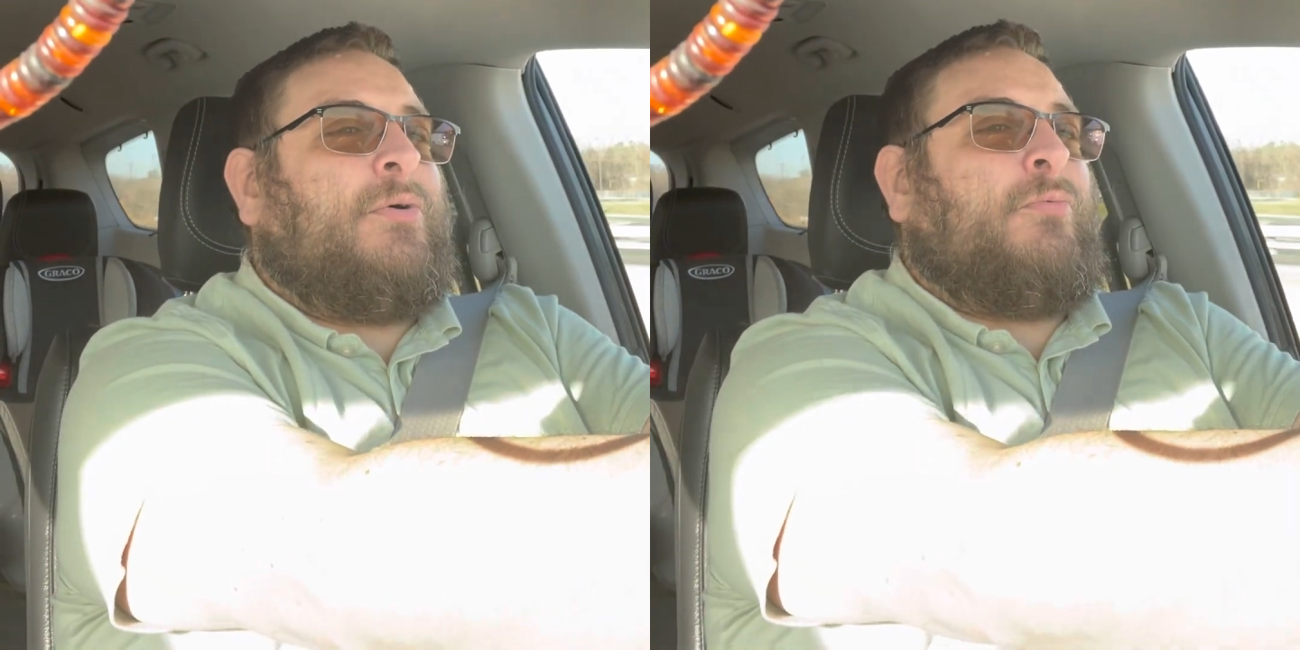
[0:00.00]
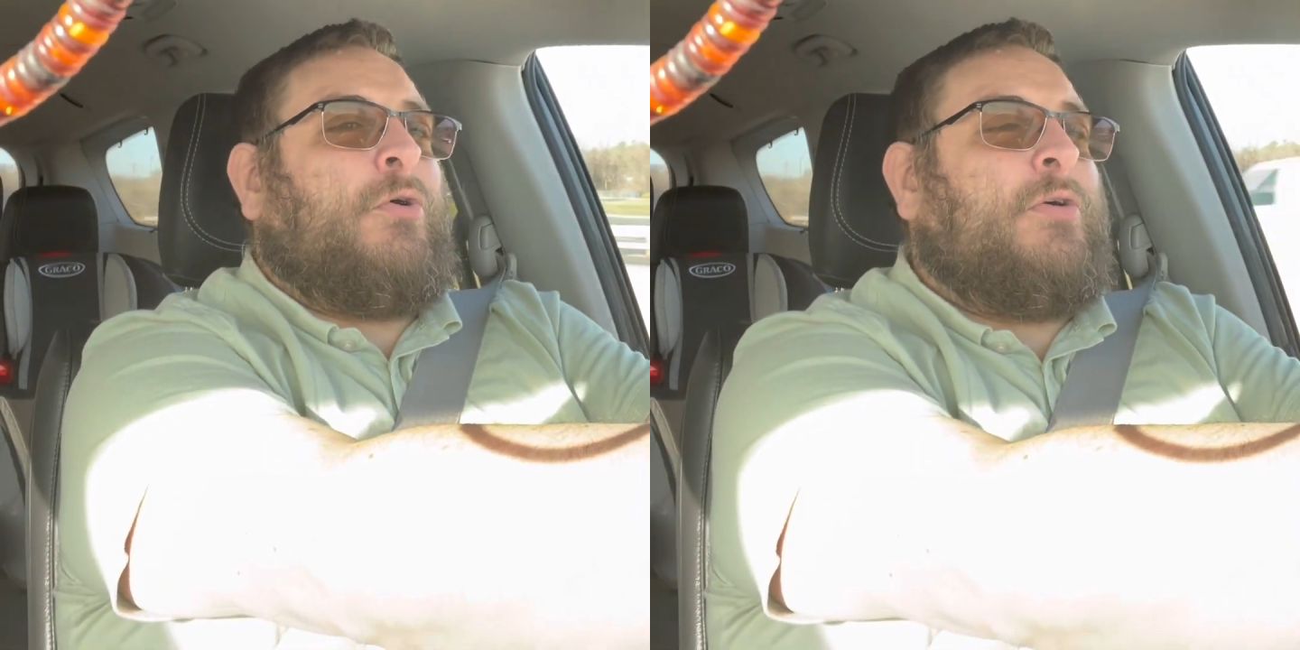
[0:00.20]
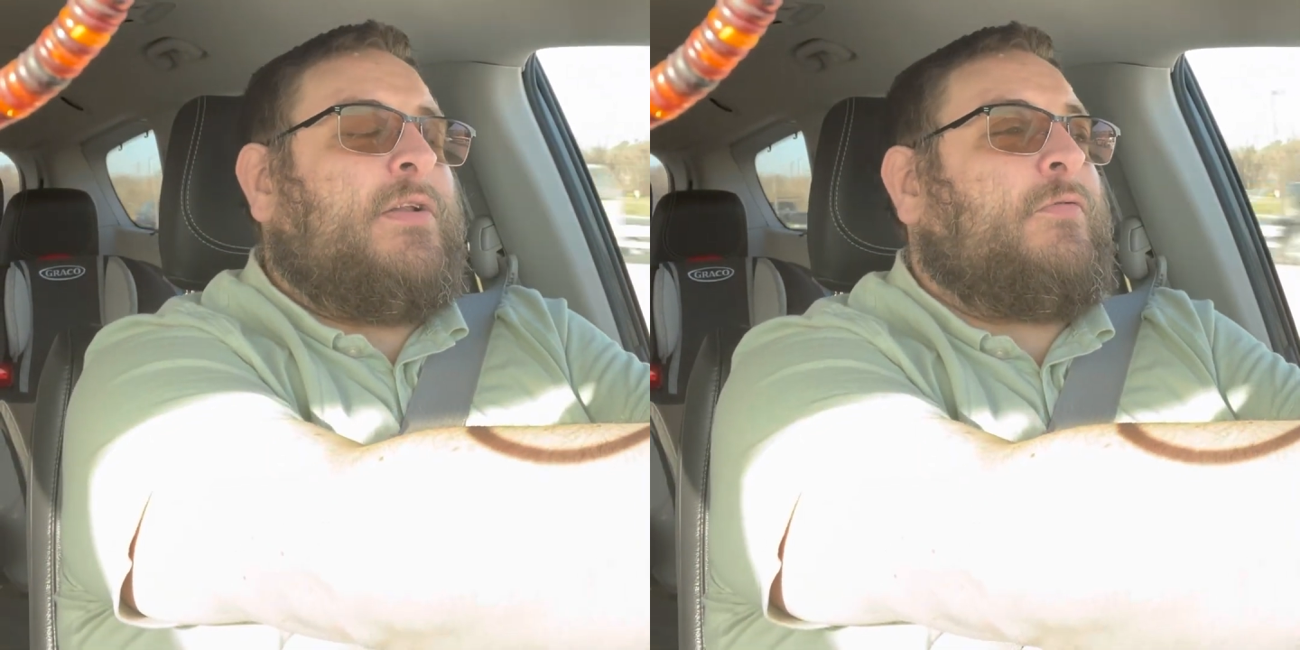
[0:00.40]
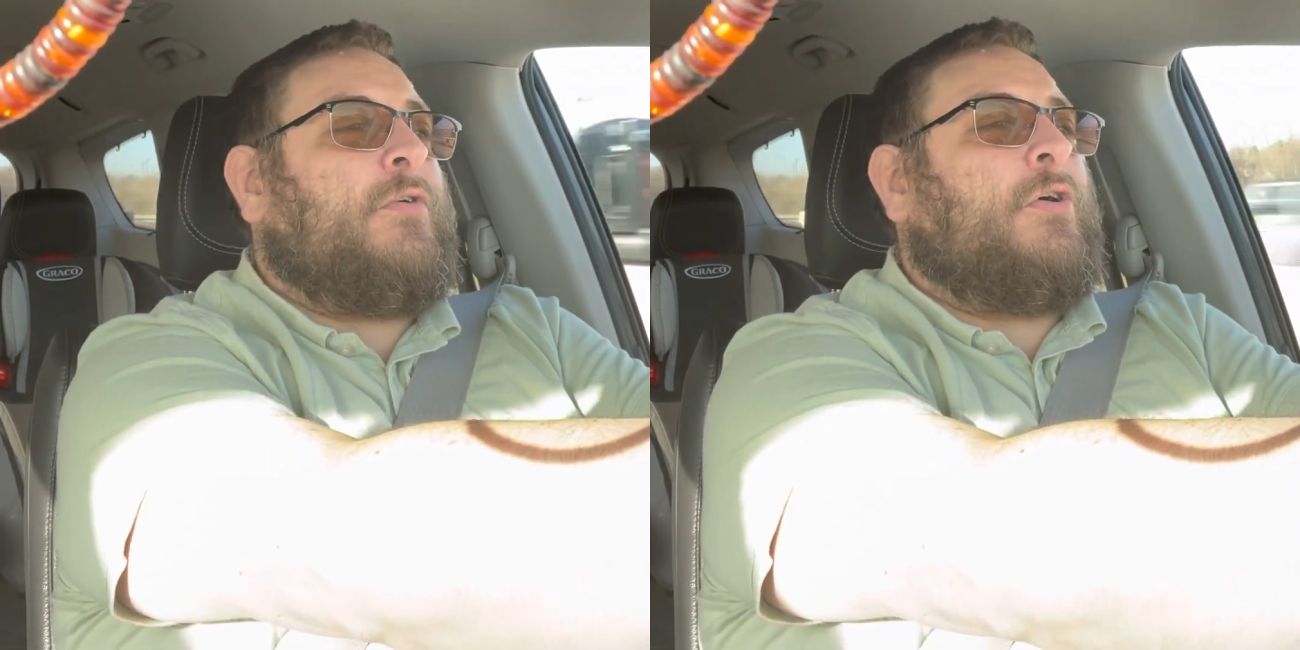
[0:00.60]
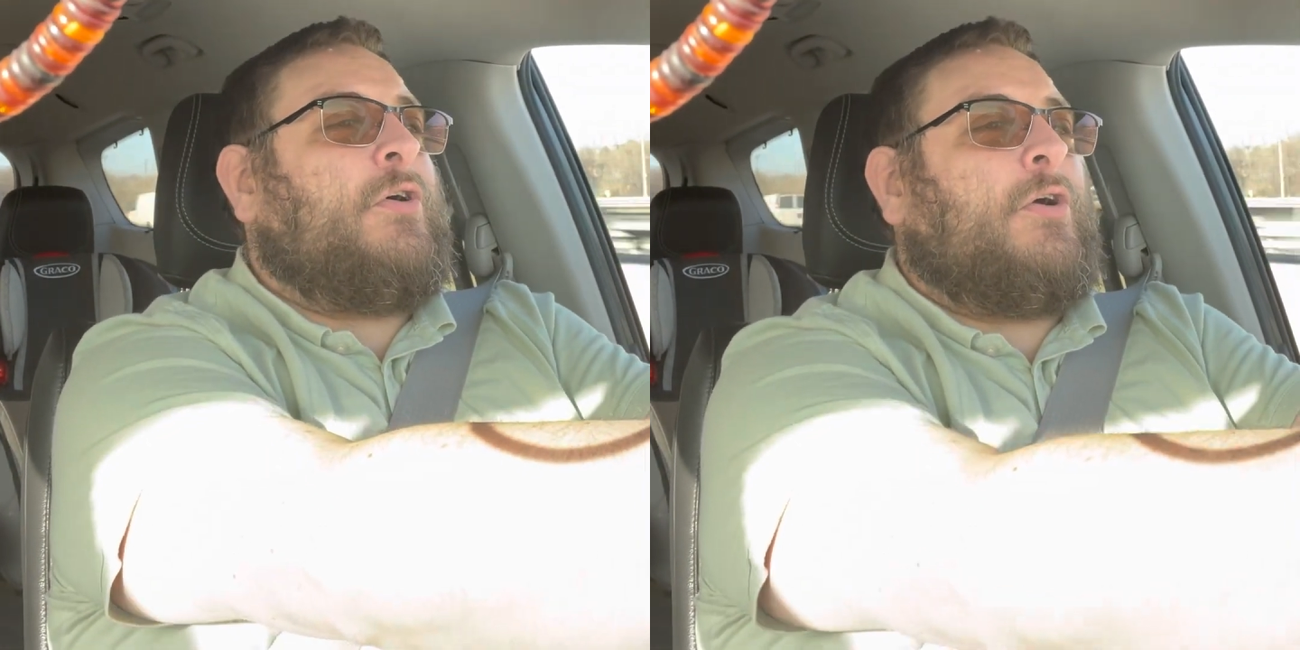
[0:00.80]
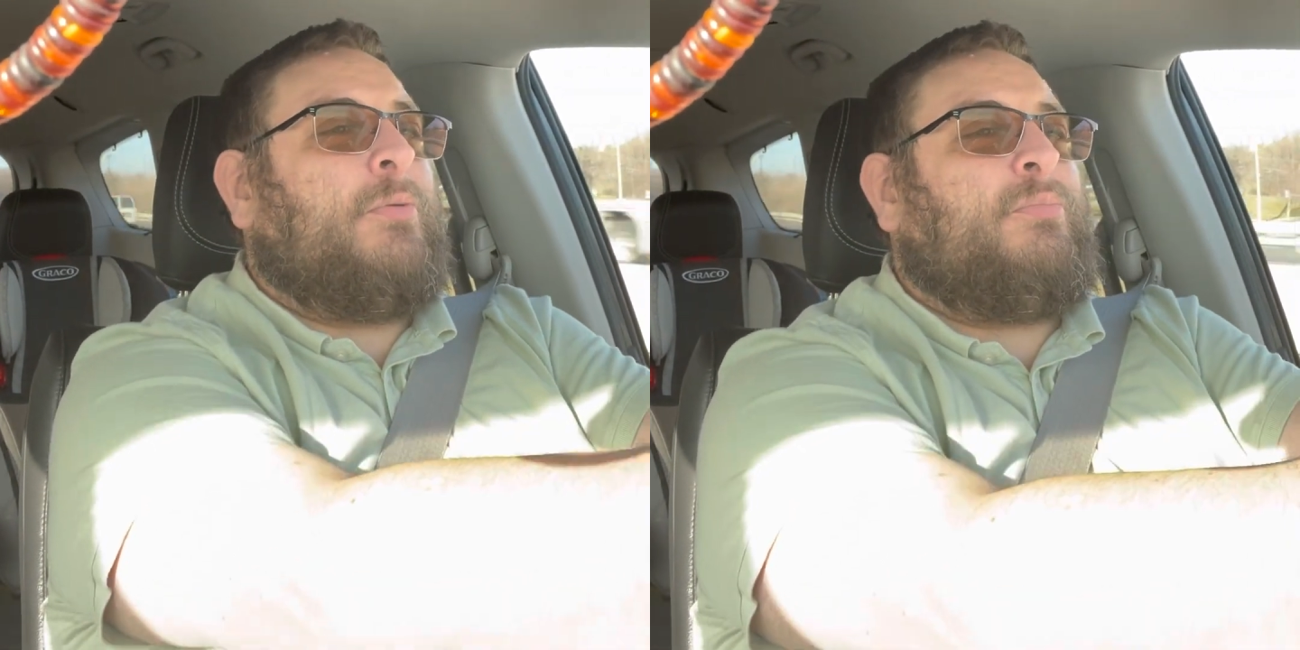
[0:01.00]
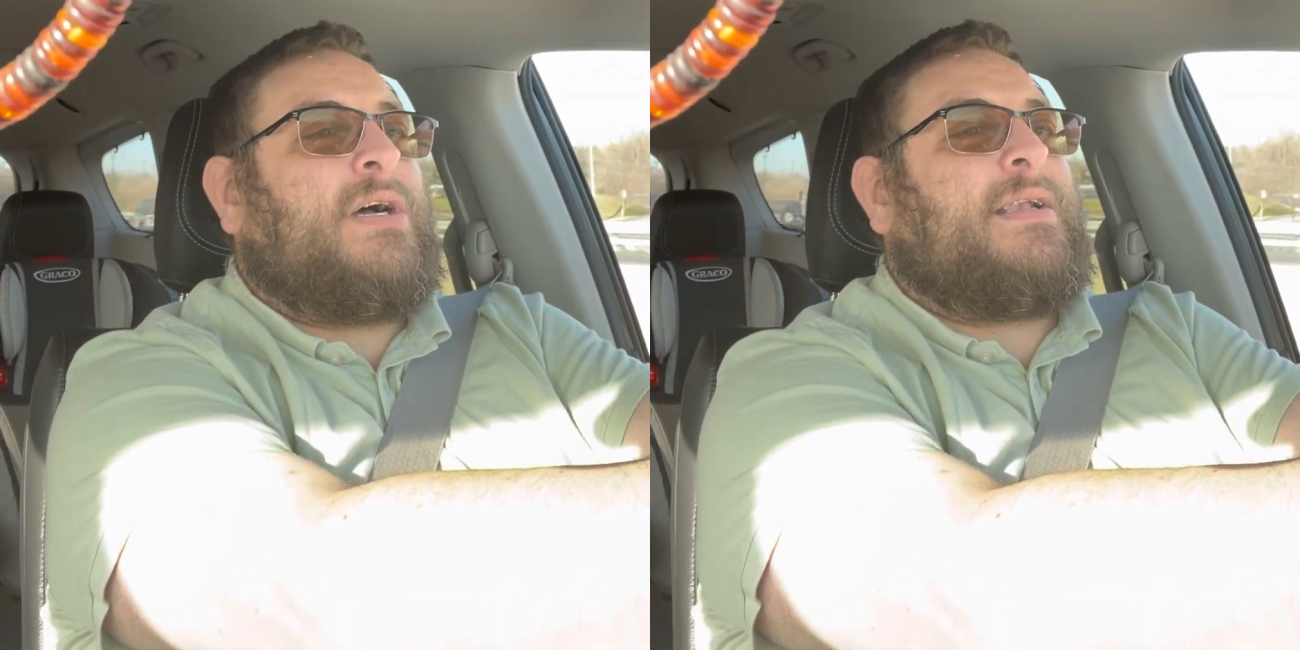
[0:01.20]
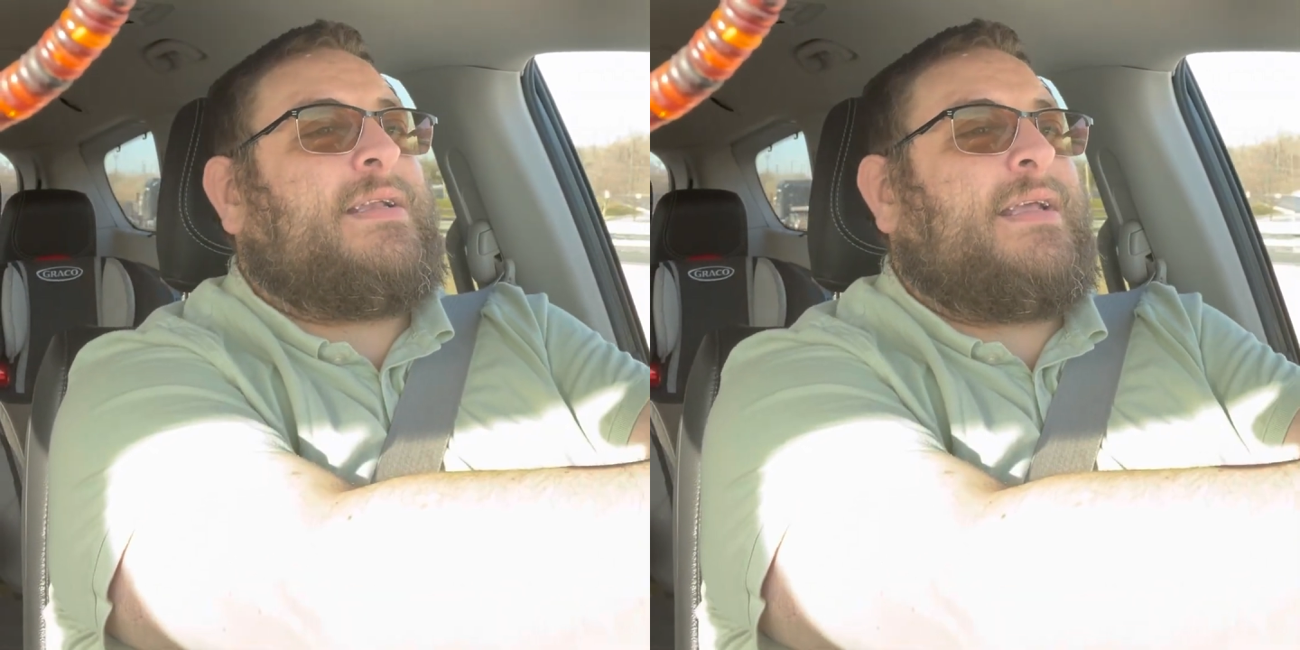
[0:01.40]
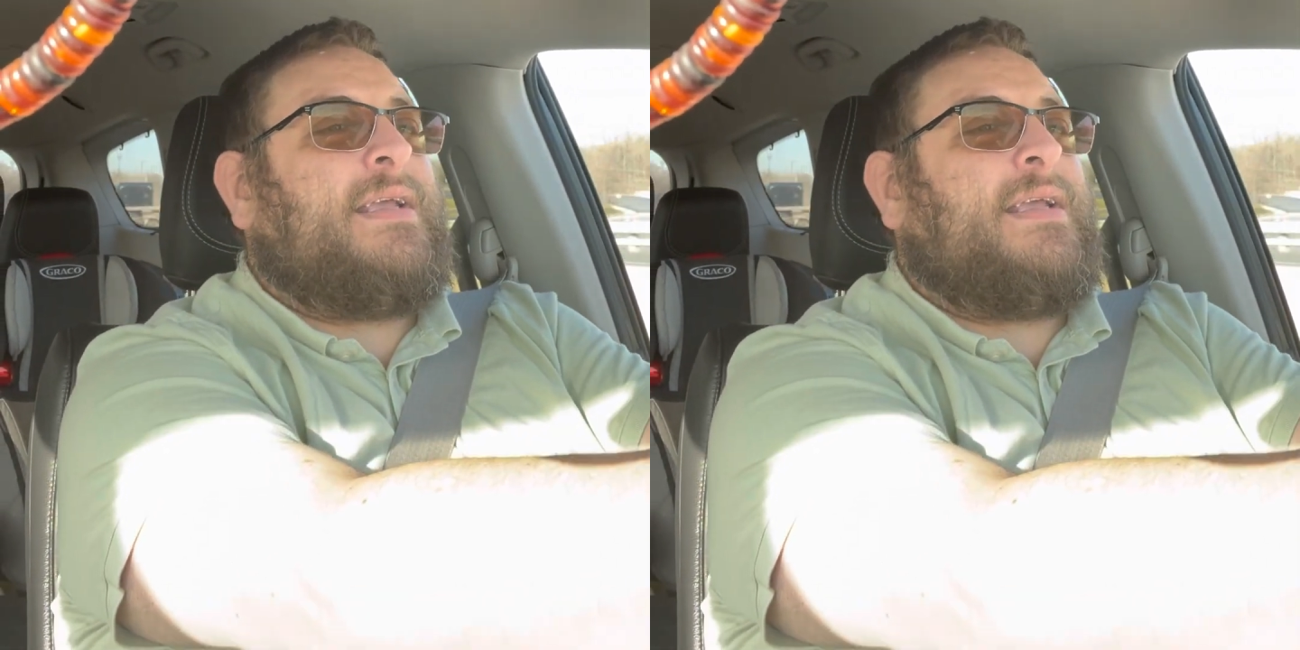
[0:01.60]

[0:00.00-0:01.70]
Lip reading: wrote it for her, but